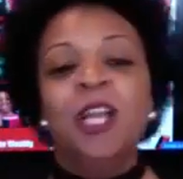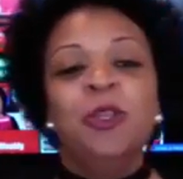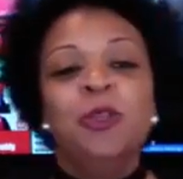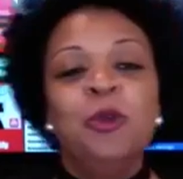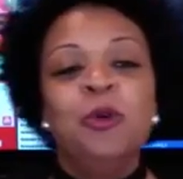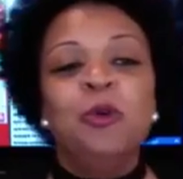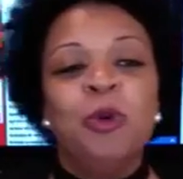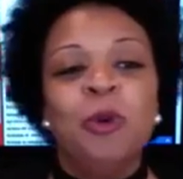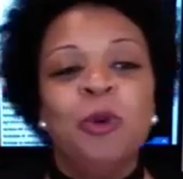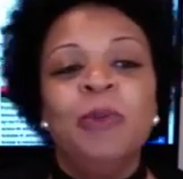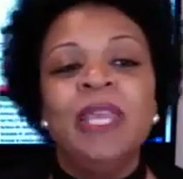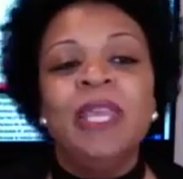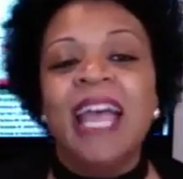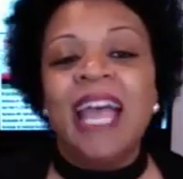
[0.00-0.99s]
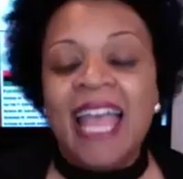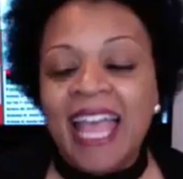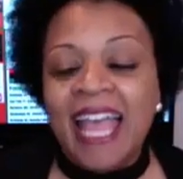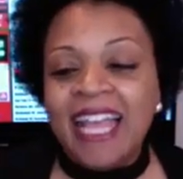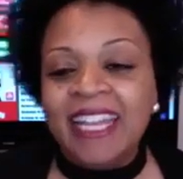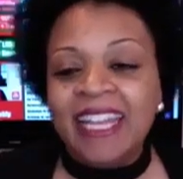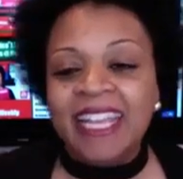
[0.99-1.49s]
you will be
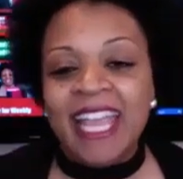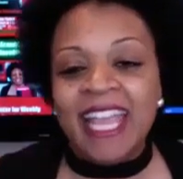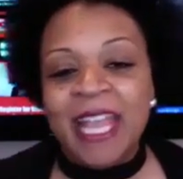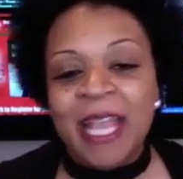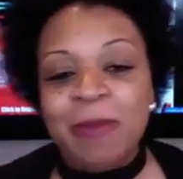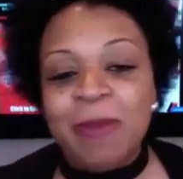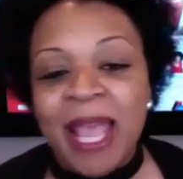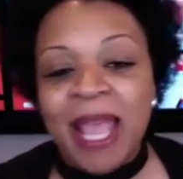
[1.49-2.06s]
ahead of the game,